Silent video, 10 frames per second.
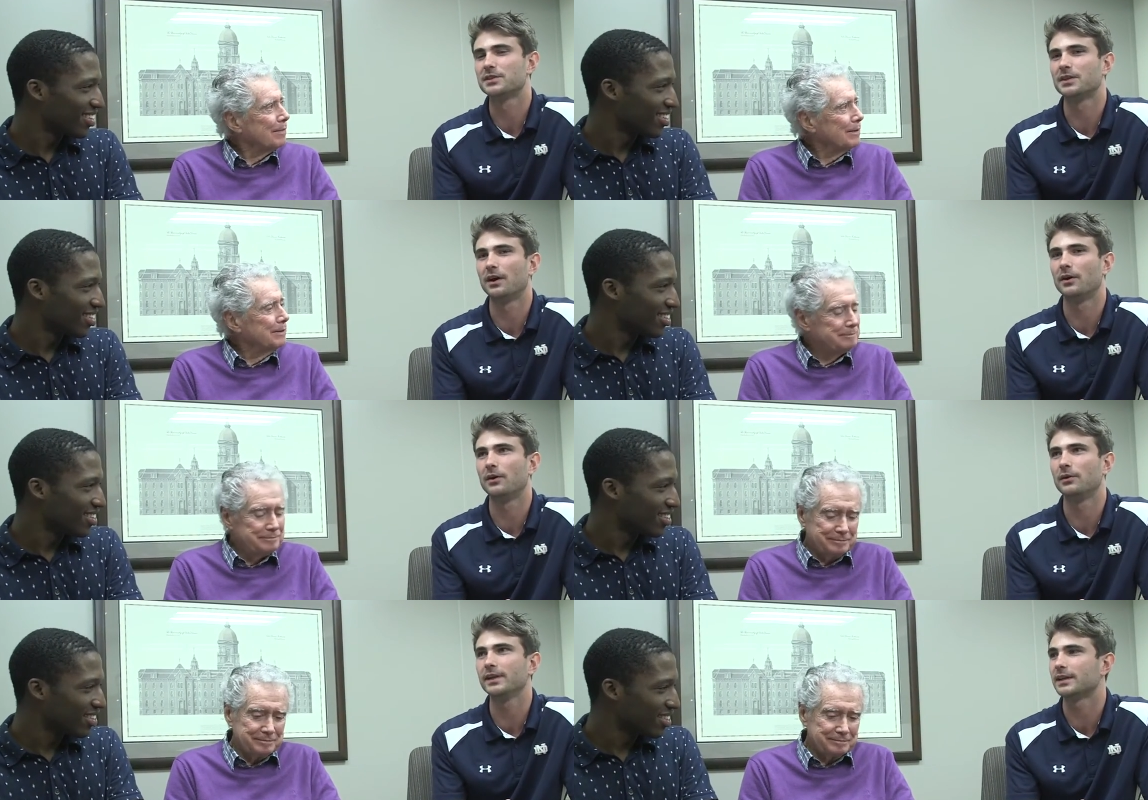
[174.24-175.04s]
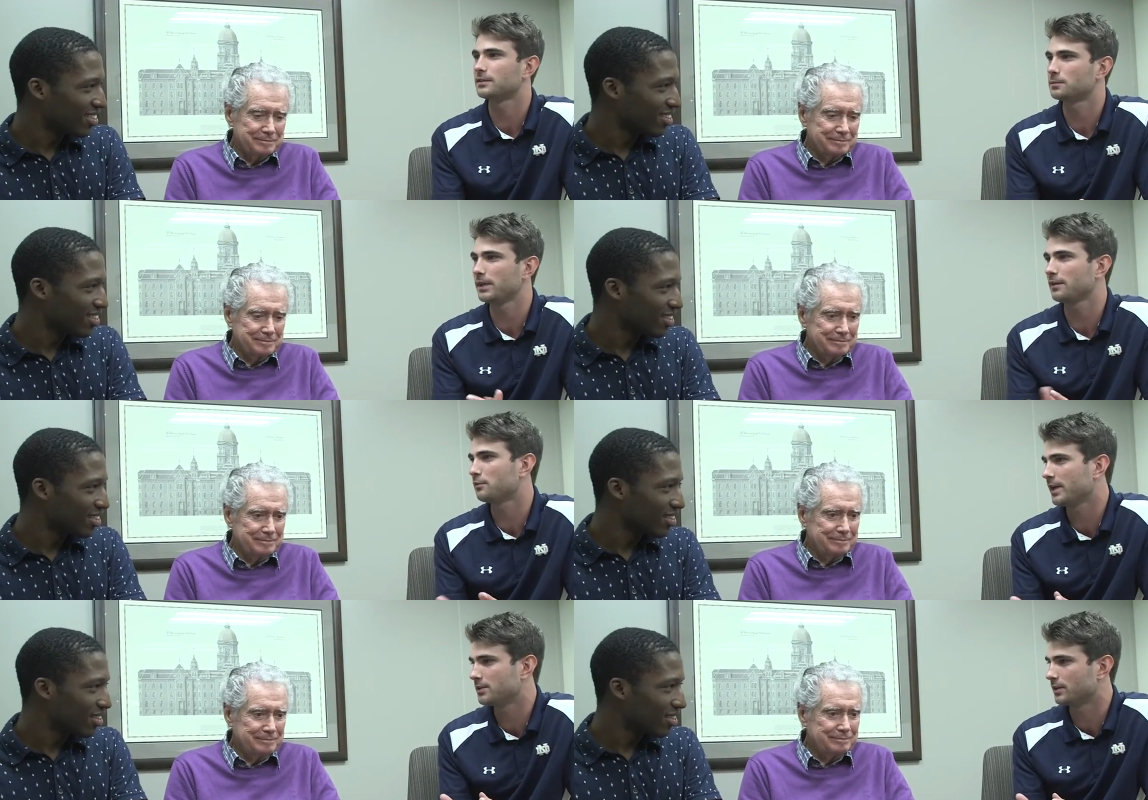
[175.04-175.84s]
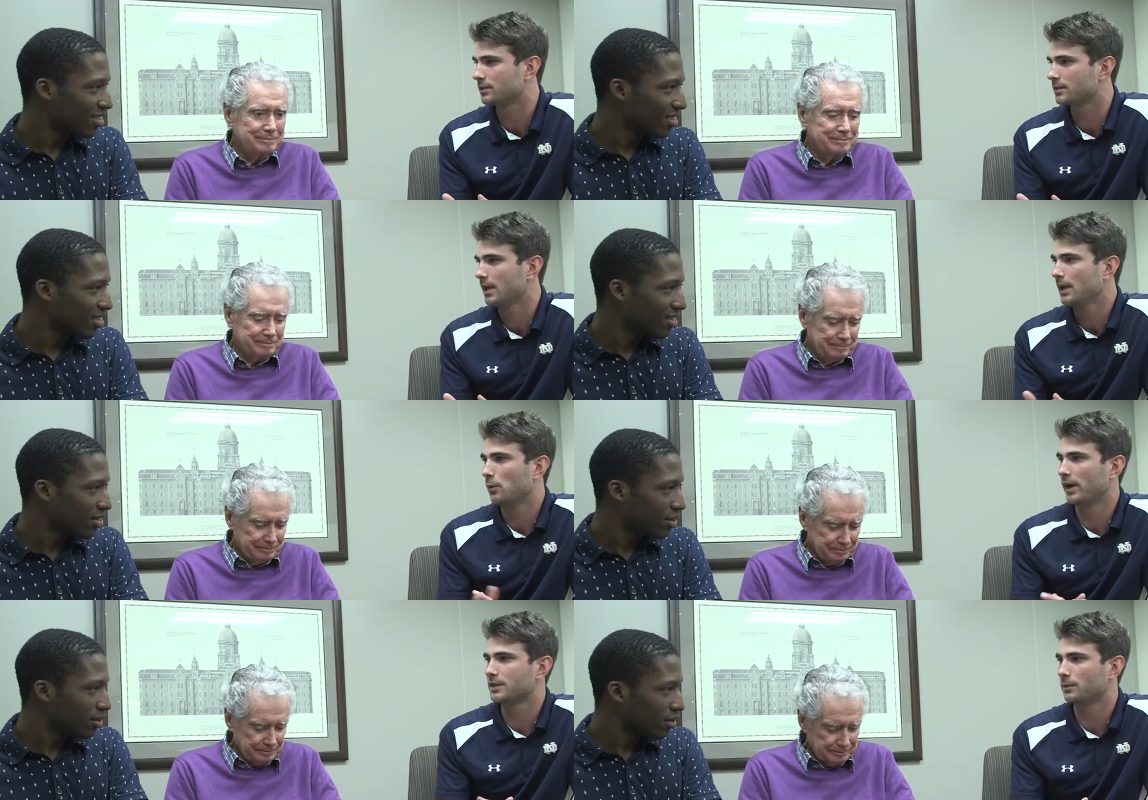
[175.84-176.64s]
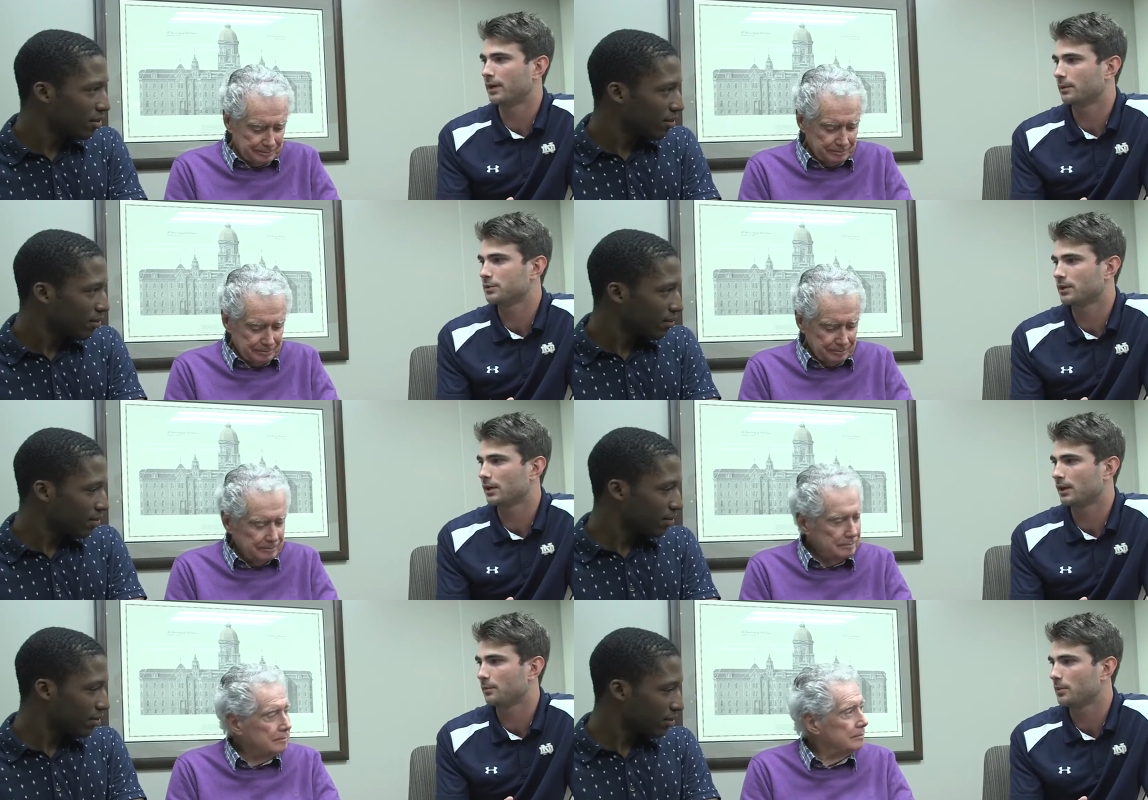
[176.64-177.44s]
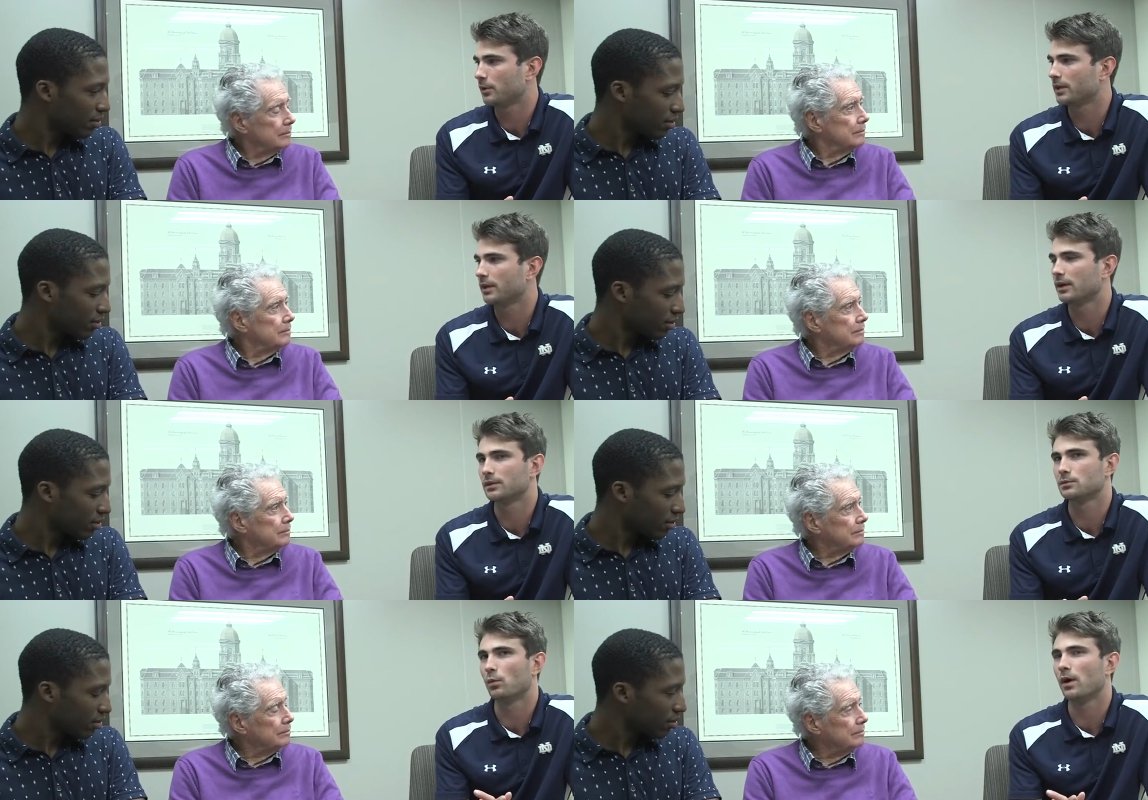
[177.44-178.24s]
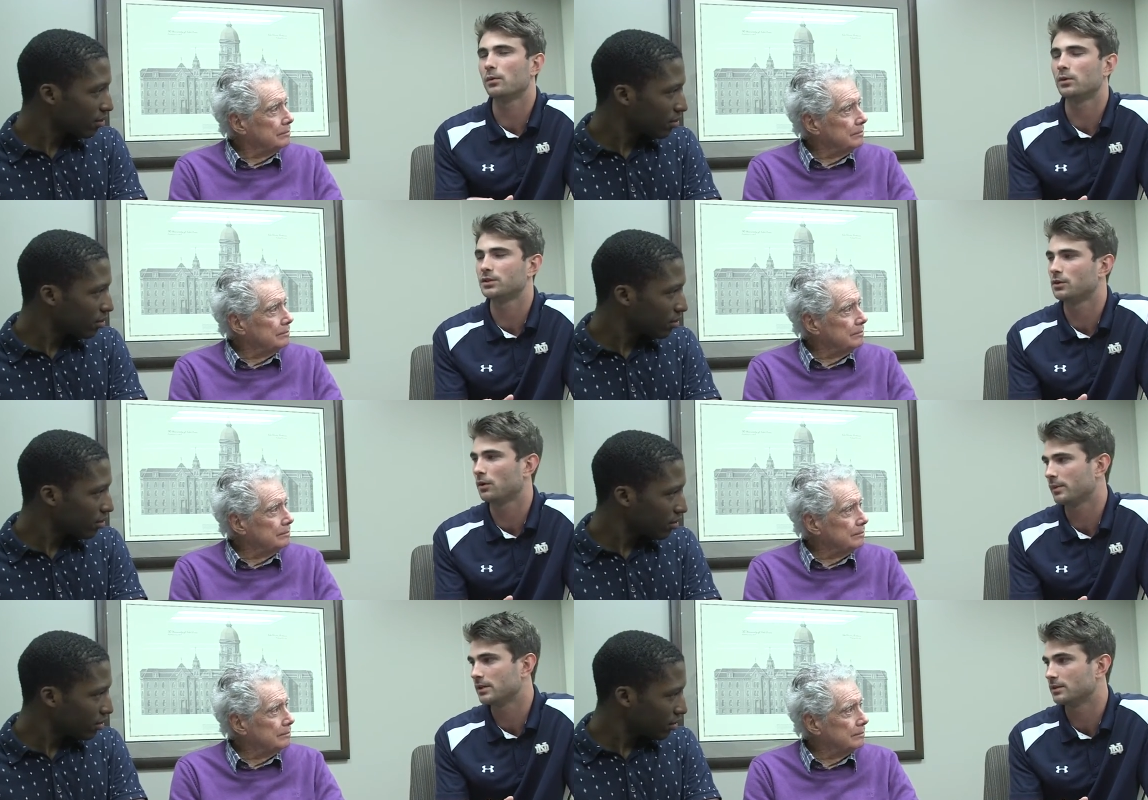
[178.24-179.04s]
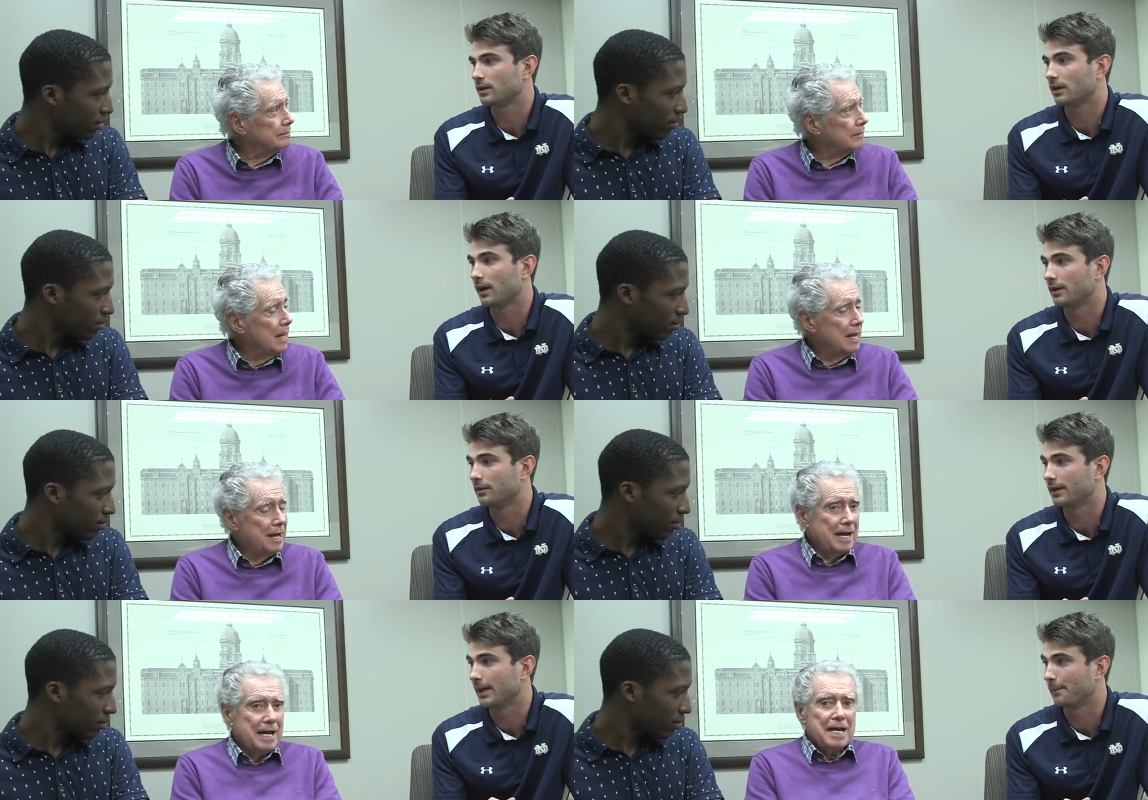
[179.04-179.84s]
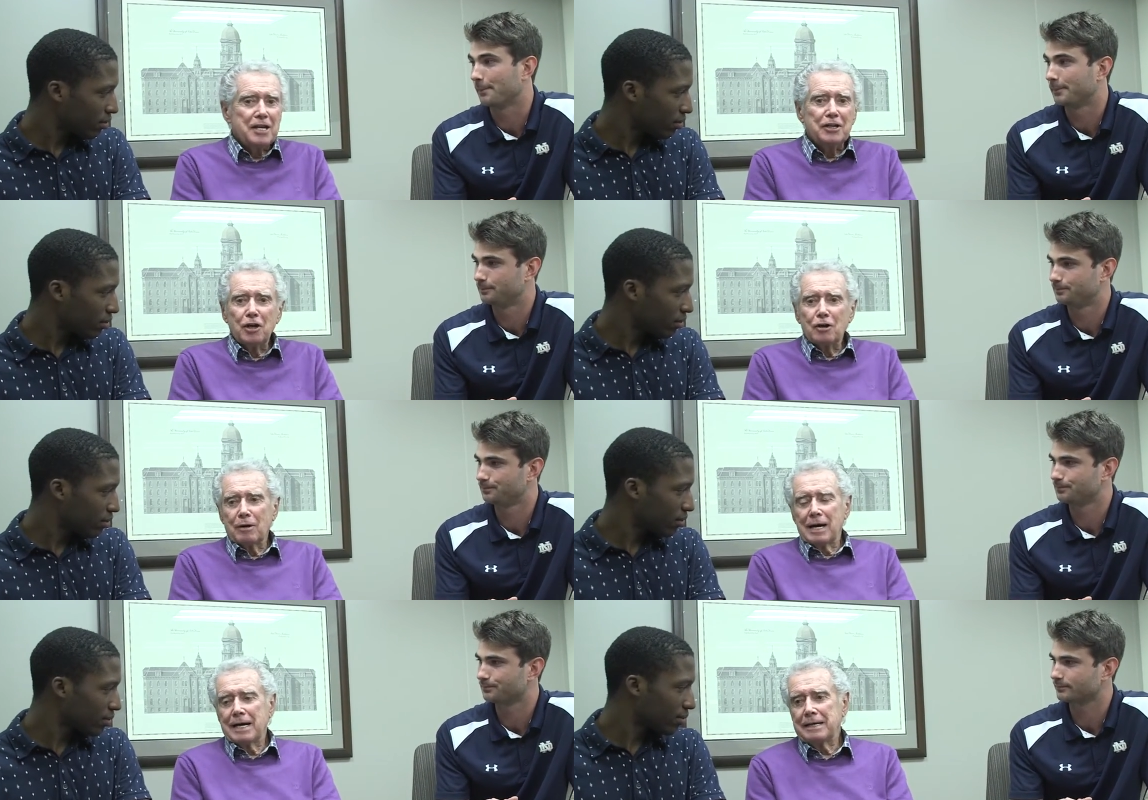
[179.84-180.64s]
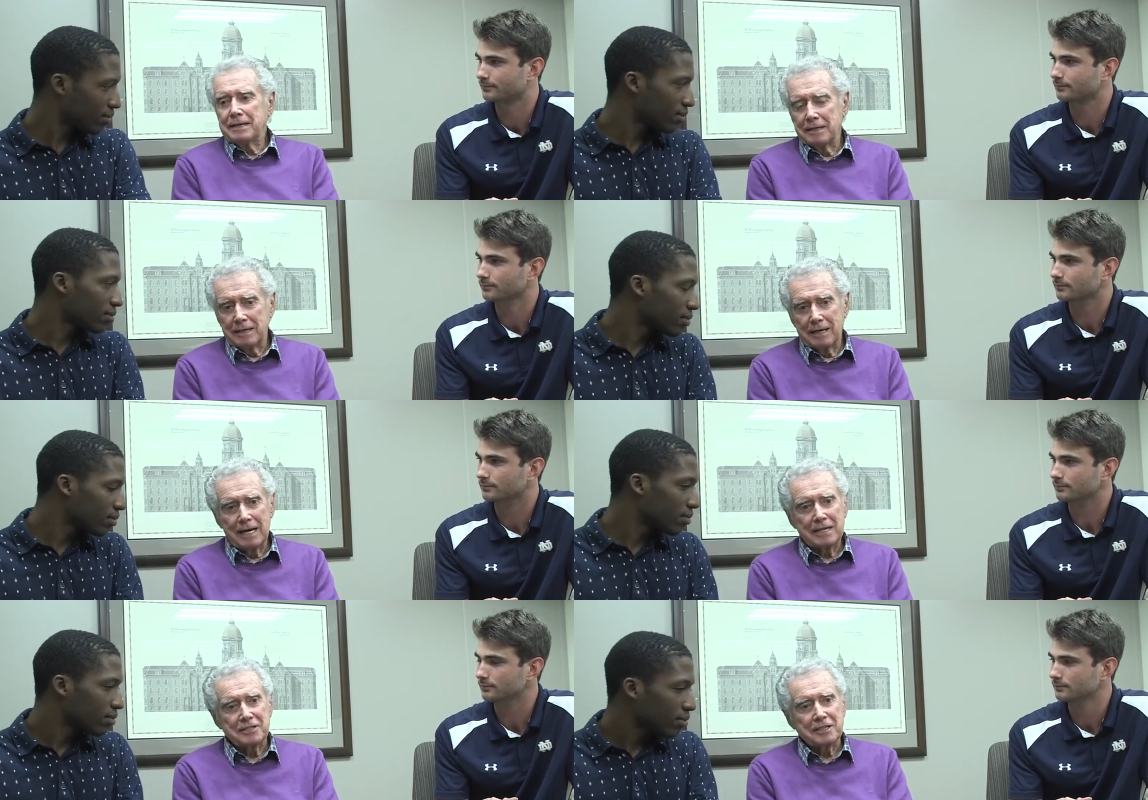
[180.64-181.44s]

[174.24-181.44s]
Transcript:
Speaker 1: so, yes, speaking of majors, we're actually wondering, I'm sure a lot of people are curious, what was your major here at Notre Dame?
Speaker 2: You know, I, uh, honest